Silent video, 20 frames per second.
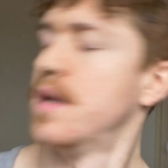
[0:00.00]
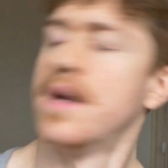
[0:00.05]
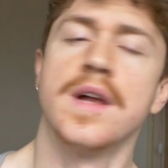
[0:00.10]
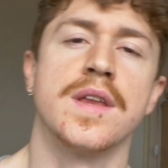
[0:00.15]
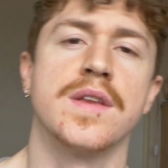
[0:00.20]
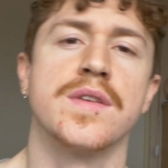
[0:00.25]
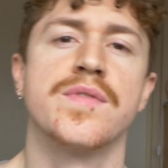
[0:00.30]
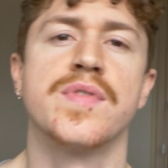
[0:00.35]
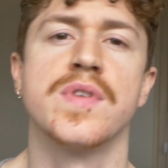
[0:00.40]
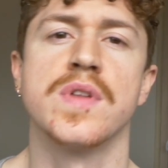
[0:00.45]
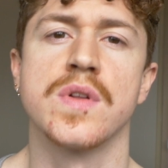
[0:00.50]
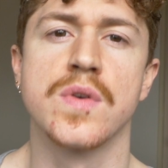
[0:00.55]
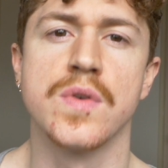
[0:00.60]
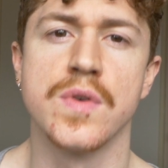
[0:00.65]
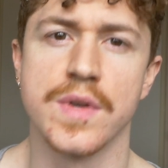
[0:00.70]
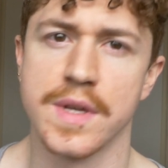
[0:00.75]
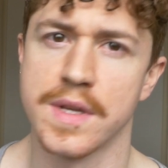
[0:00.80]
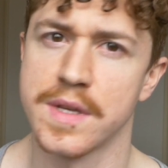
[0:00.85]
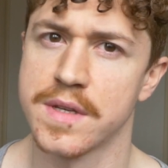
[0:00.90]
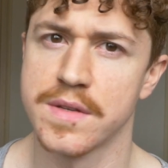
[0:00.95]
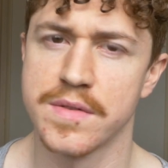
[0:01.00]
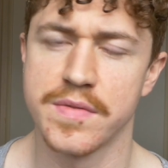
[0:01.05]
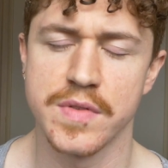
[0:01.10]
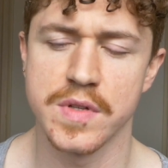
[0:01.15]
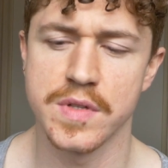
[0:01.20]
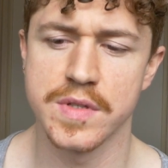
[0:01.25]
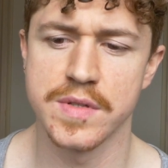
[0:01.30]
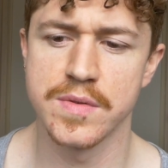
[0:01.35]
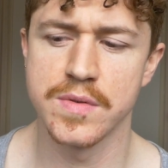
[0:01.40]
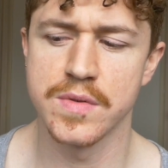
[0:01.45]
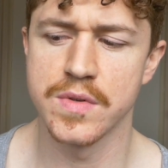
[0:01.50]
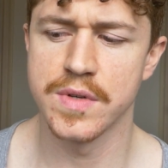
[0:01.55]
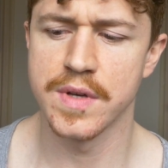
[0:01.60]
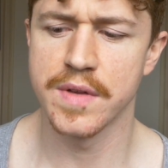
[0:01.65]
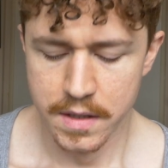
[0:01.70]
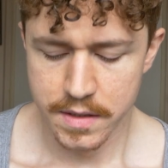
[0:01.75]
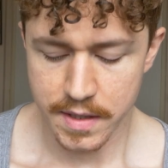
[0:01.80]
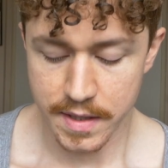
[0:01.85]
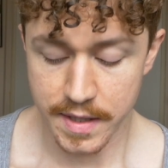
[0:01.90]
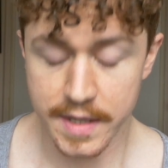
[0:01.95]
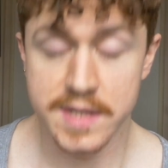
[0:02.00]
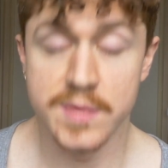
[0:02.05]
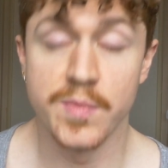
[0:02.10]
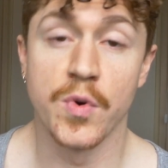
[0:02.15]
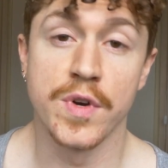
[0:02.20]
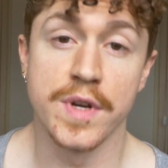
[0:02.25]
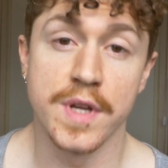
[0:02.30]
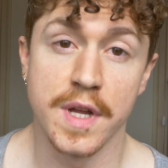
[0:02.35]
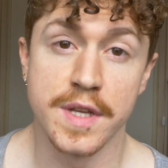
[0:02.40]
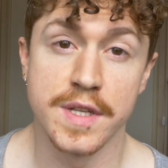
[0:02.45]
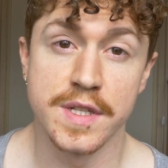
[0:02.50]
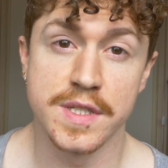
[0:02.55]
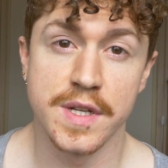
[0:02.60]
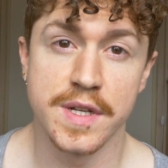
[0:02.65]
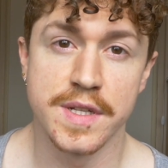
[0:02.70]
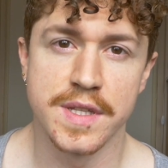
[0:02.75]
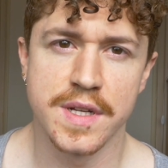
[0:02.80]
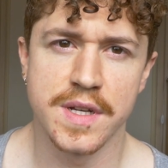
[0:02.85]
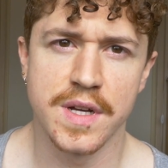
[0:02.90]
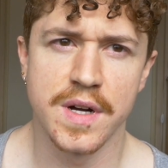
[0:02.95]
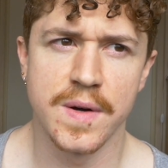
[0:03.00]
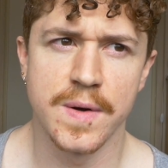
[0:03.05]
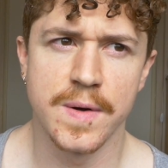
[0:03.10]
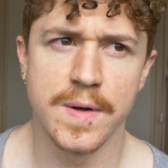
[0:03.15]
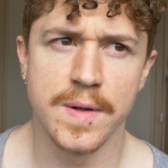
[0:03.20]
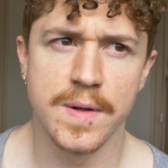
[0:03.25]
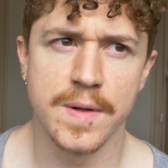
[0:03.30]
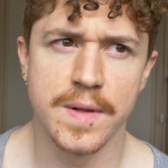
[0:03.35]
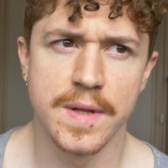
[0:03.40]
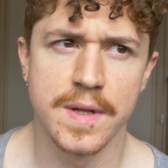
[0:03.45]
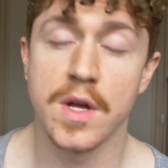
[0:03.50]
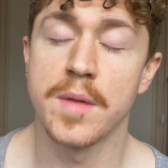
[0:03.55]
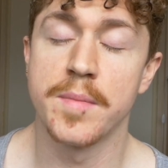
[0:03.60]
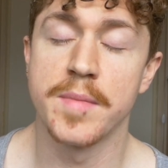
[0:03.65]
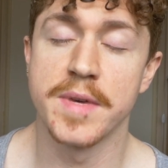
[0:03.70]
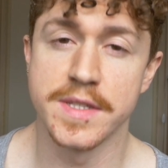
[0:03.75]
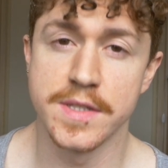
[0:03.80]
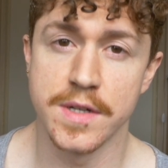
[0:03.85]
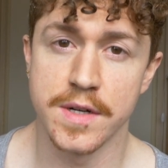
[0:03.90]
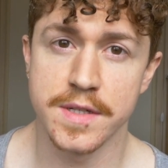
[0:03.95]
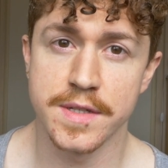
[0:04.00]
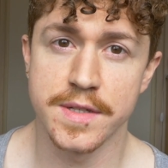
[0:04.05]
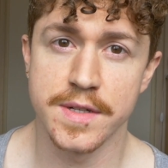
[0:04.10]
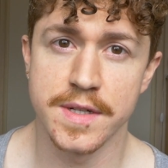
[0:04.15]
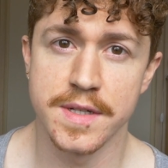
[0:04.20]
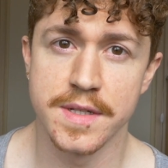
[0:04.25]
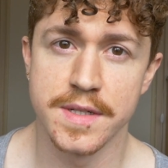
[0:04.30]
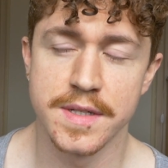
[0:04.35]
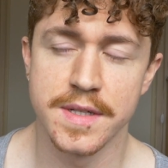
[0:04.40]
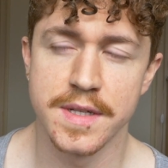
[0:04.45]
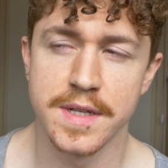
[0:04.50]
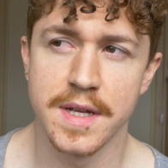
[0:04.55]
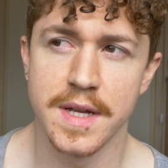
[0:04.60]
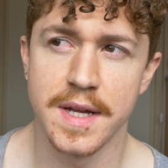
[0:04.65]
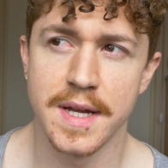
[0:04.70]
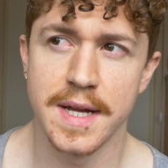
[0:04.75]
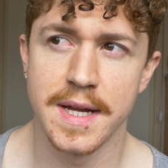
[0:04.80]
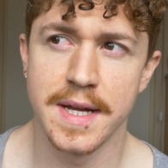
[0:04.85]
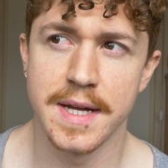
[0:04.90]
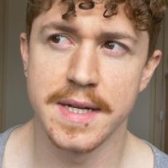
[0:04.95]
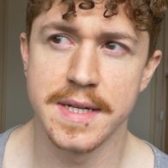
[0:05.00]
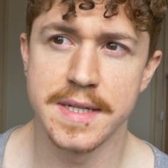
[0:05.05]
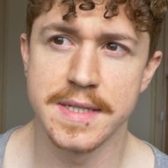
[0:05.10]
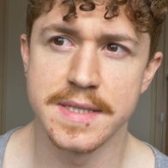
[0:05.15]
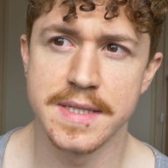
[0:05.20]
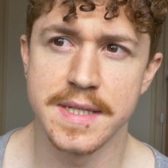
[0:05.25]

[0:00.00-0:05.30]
I didn't feel good. I didn't feel too good. The next morning I decided to call, call my doctor and